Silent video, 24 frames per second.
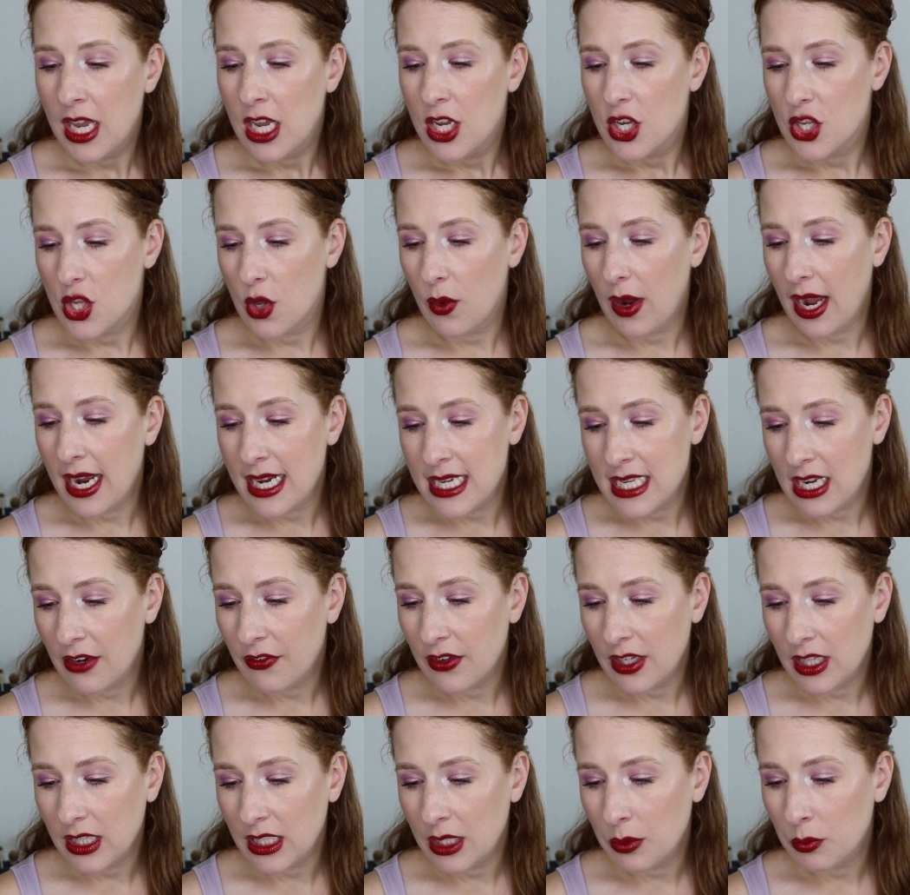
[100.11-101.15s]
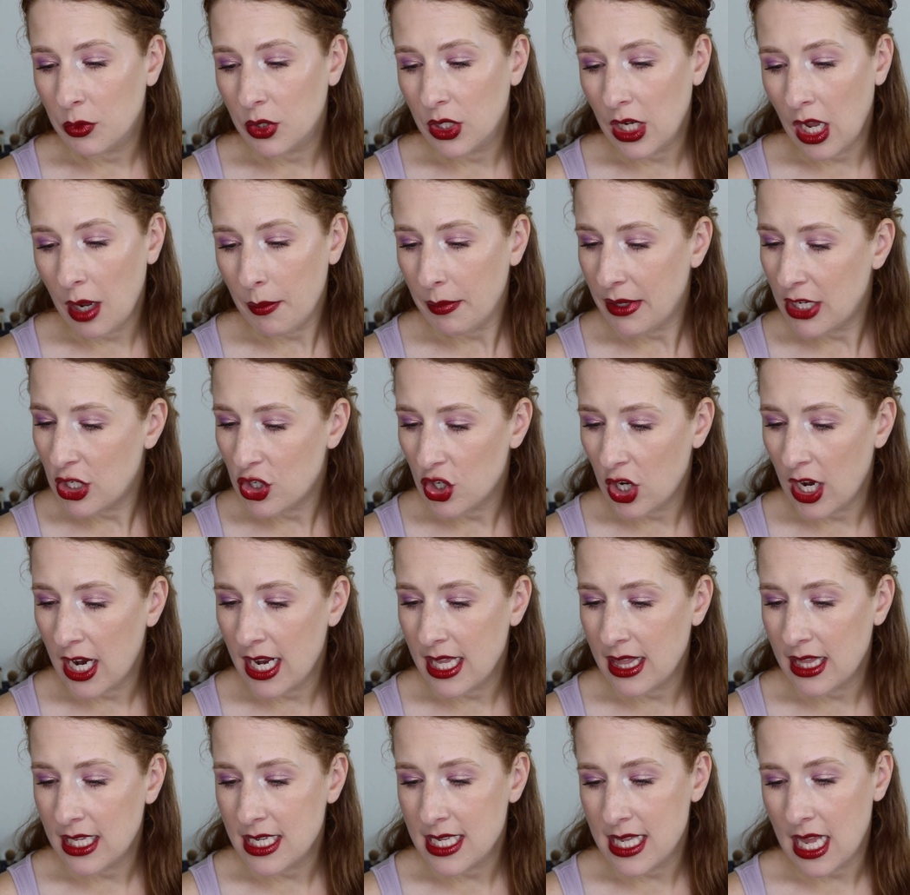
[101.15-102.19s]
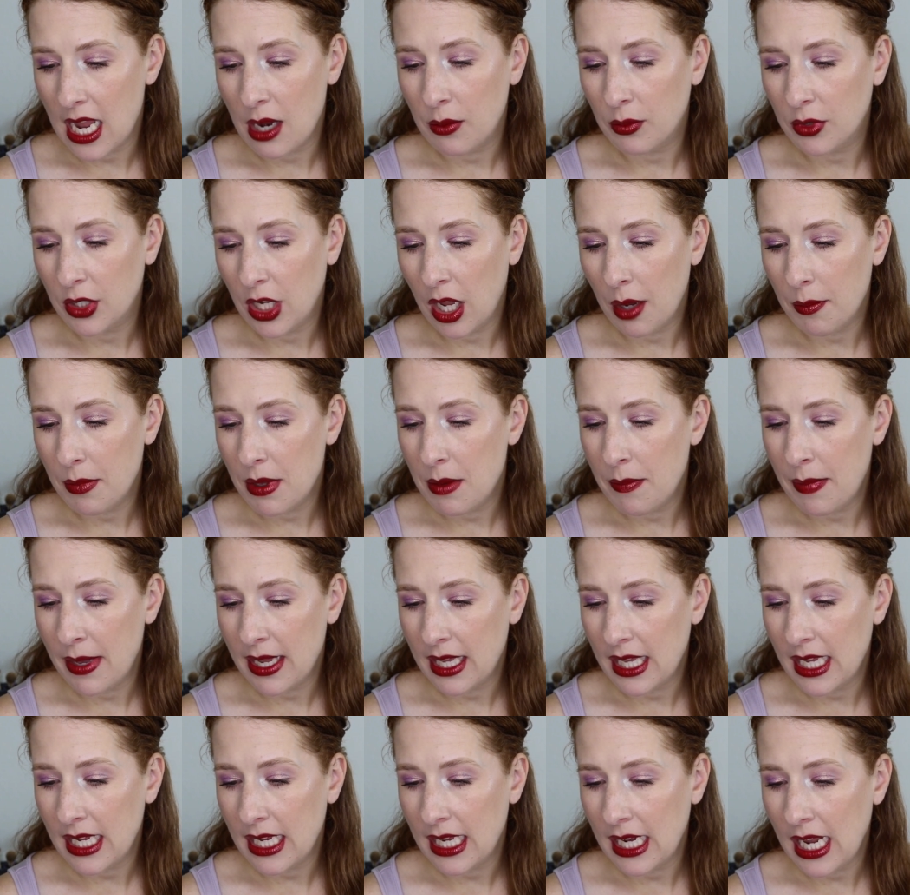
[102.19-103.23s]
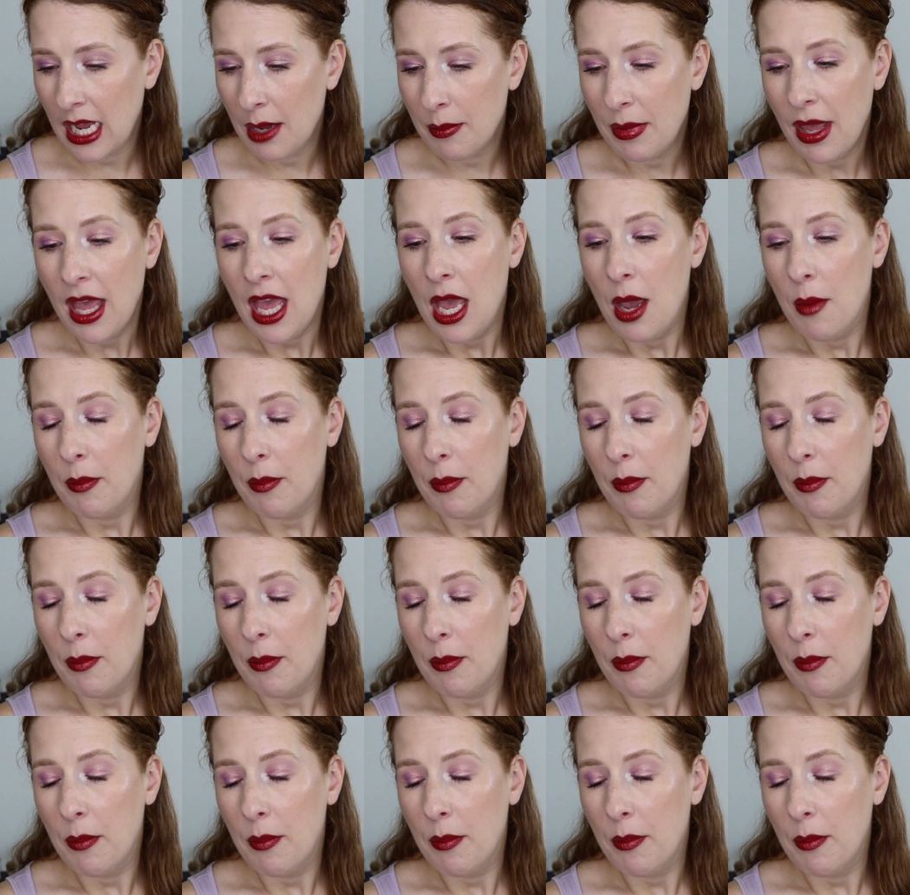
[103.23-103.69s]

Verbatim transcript: So I definitely will not be trying this. I will not be picking it up.